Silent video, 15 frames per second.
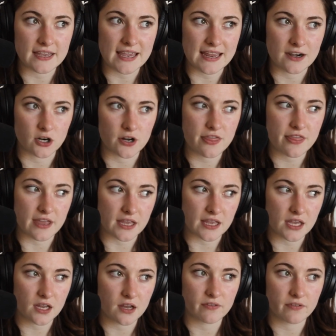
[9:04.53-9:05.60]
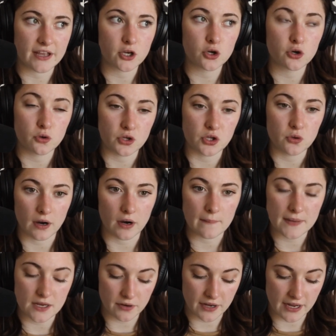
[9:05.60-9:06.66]
inner thinking of like who you want to
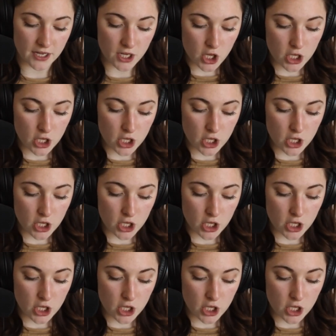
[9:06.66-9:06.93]
be. Okay.